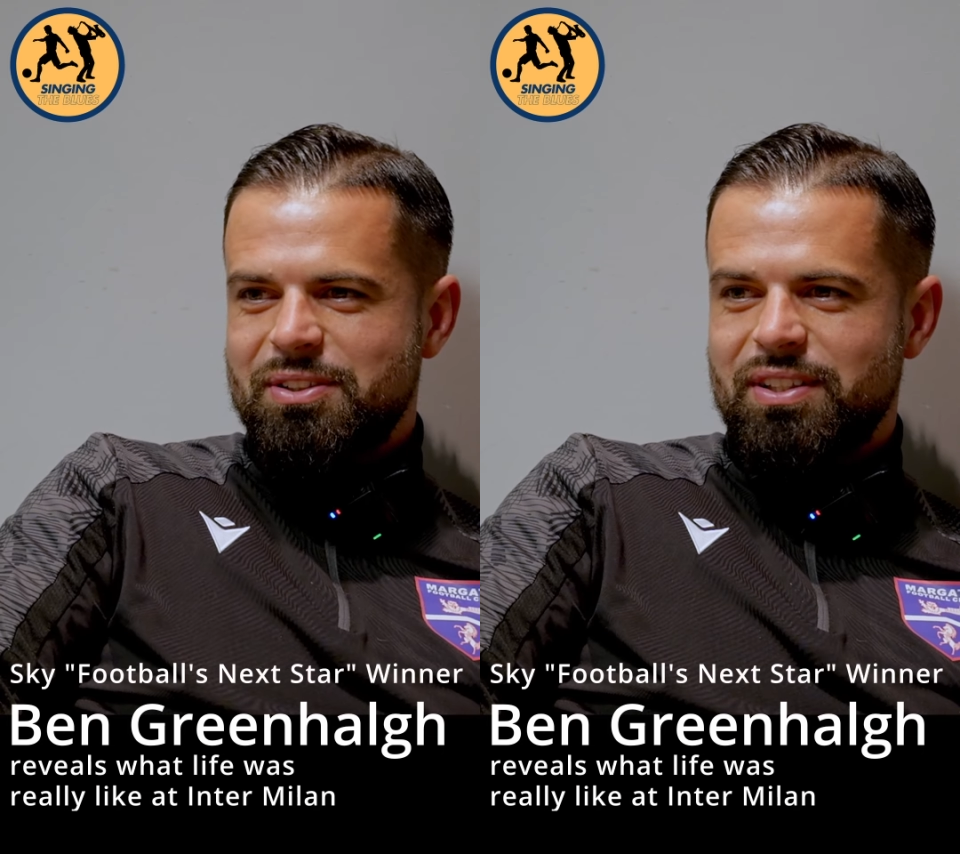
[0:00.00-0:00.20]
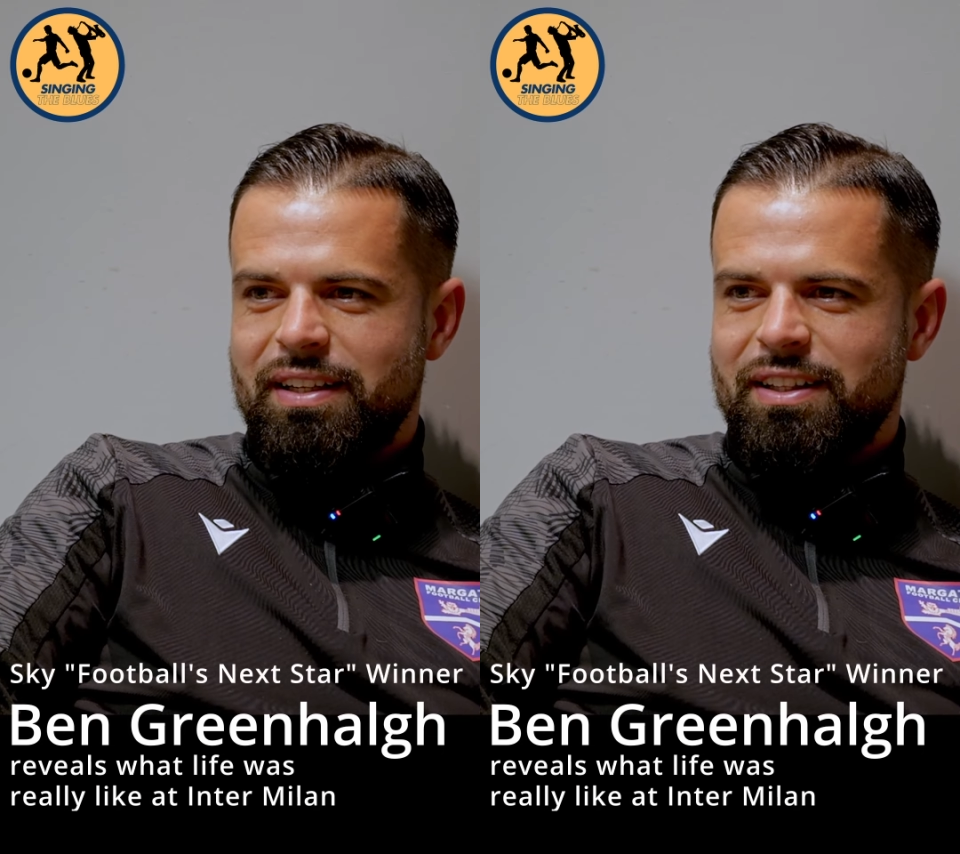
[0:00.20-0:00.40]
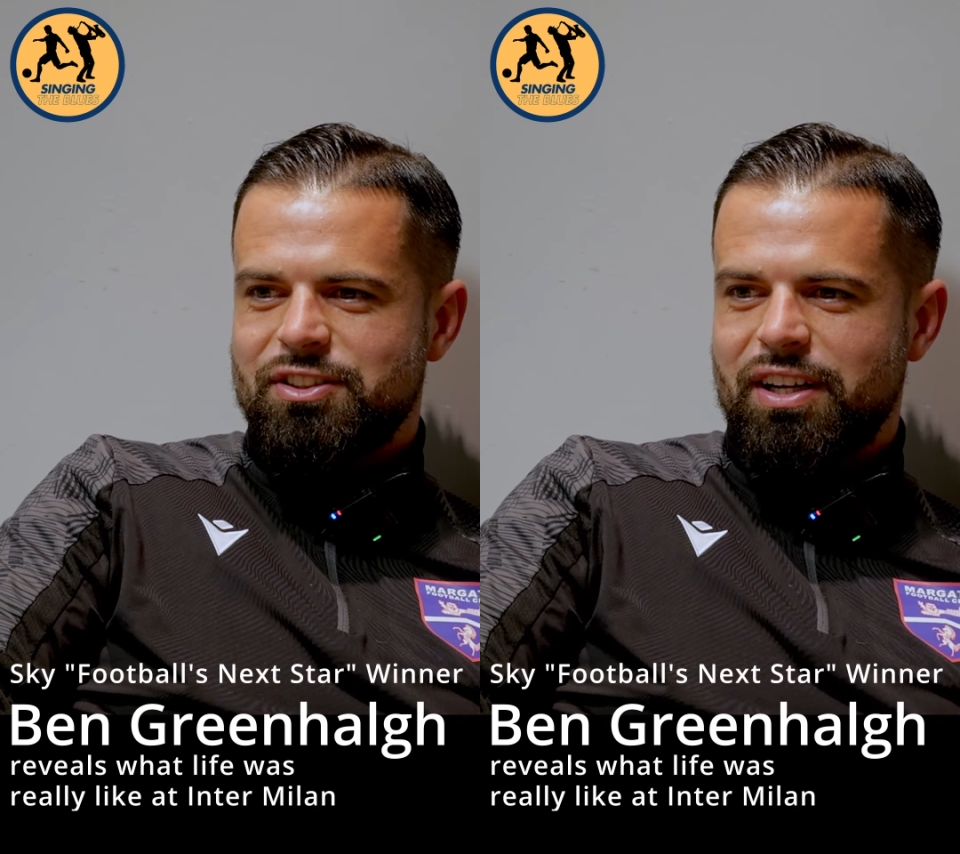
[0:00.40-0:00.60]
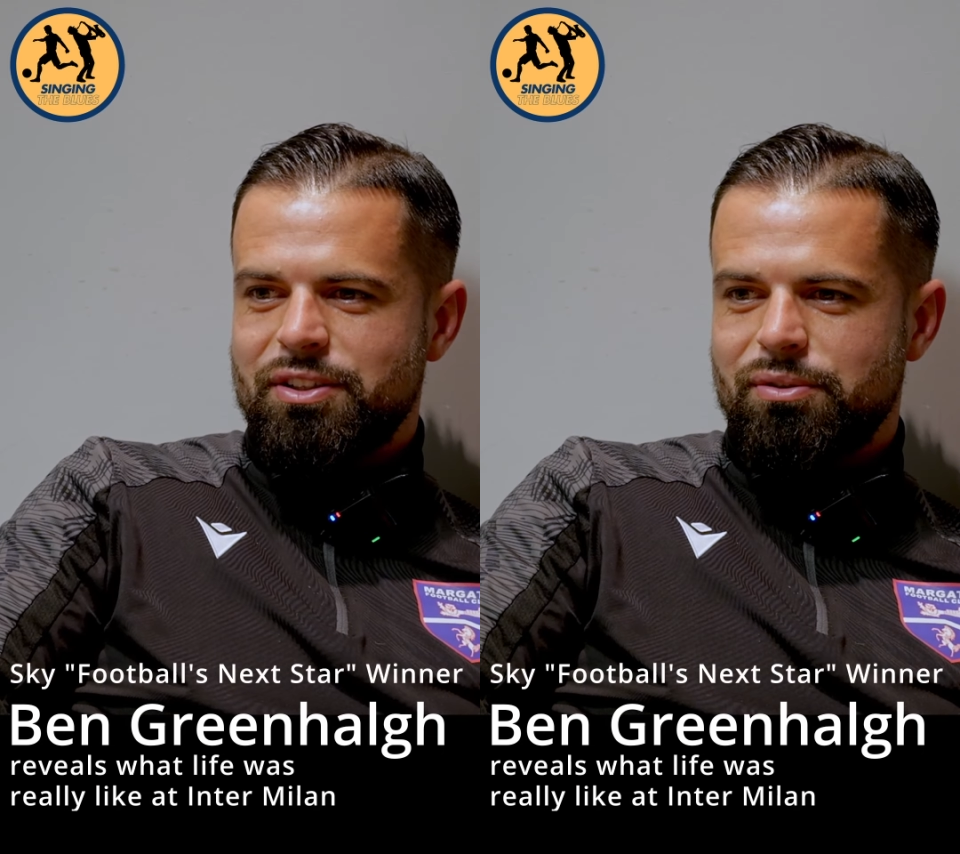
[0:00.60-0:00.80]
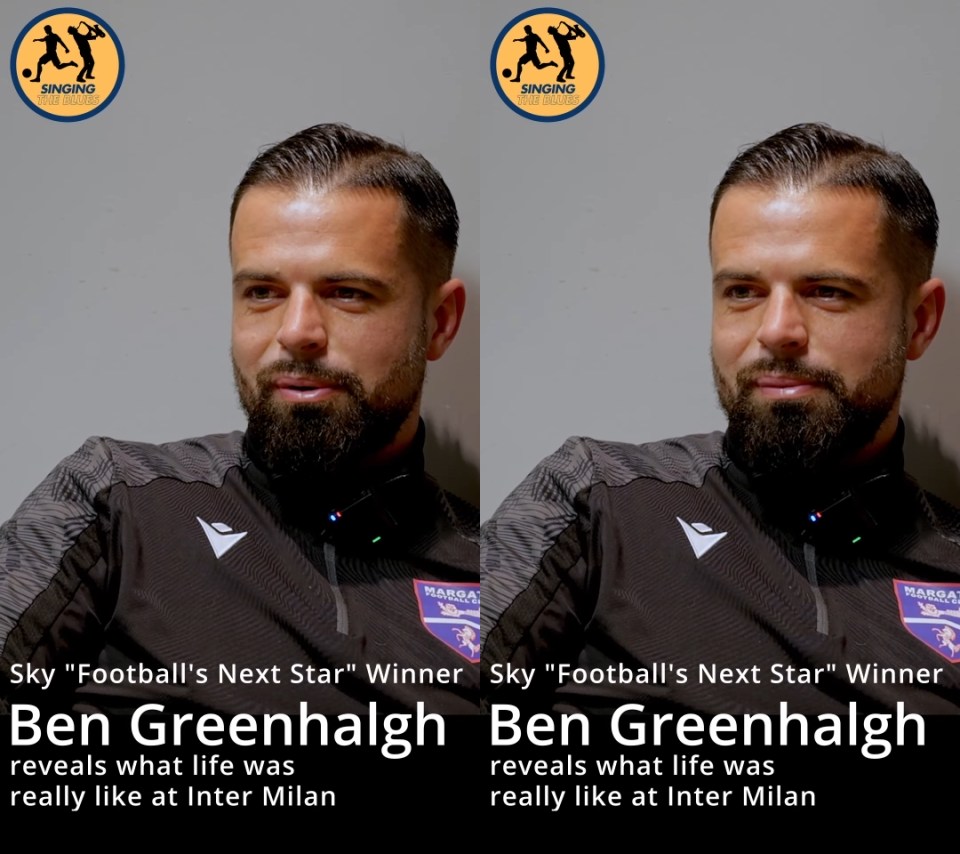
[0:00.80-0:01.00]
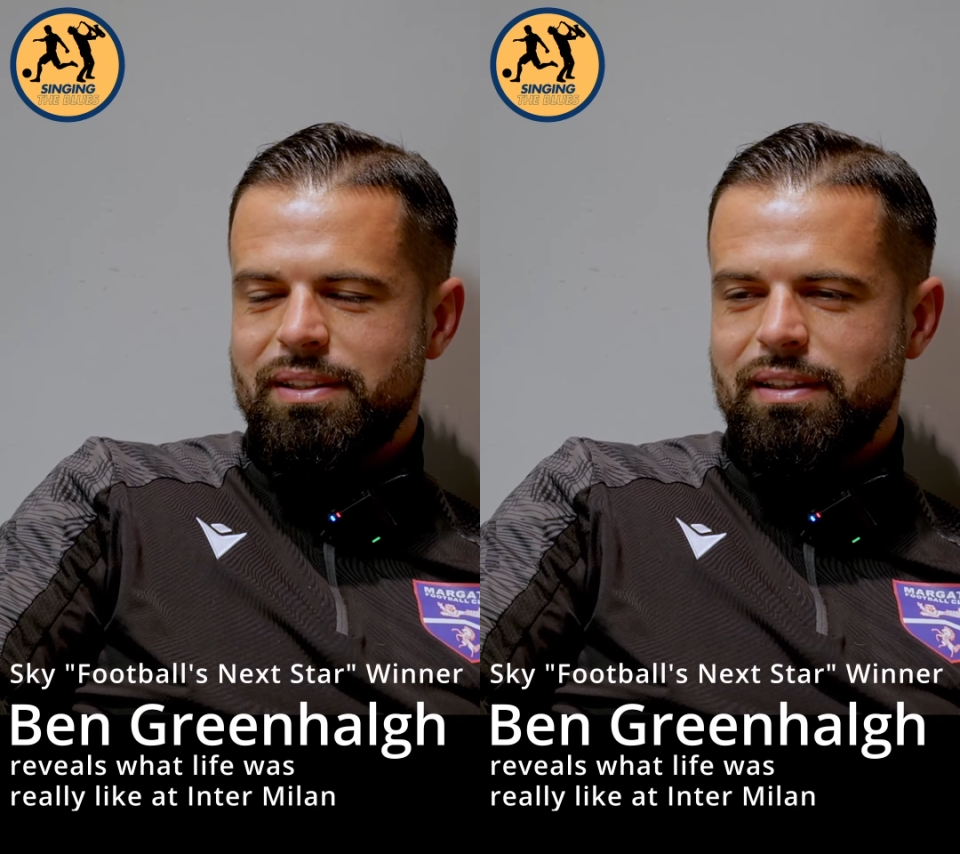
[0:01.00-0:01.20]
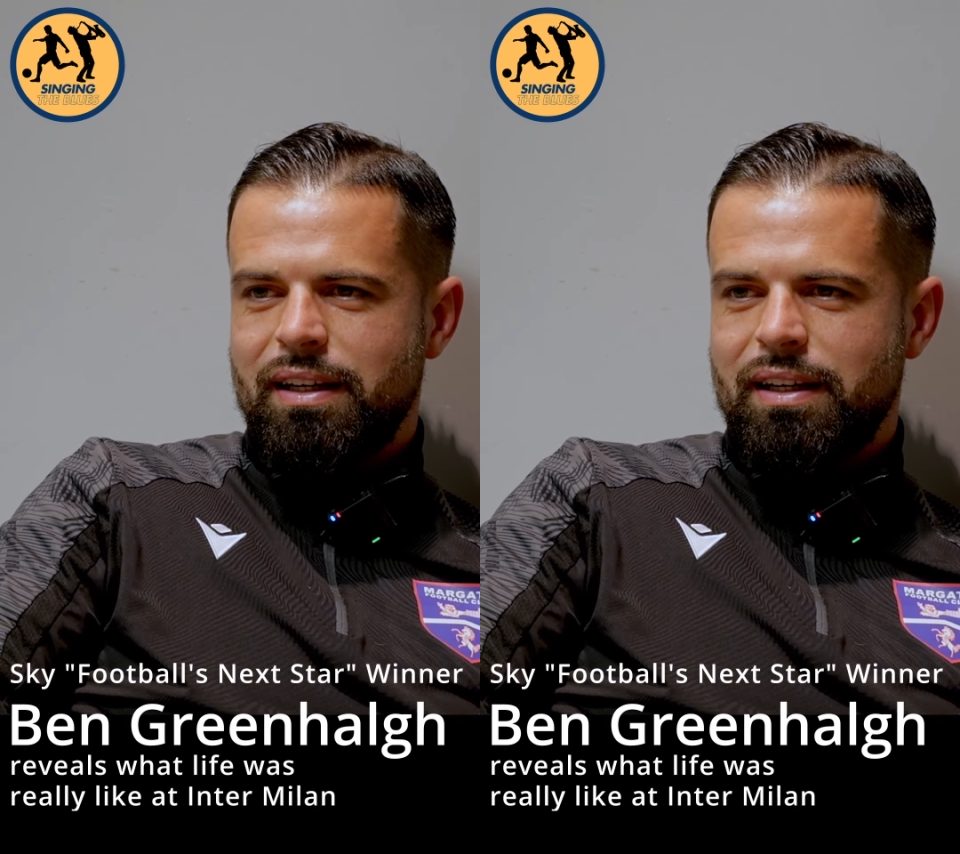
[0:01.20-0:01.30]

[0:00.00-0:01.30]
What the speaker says: sitting in the change room,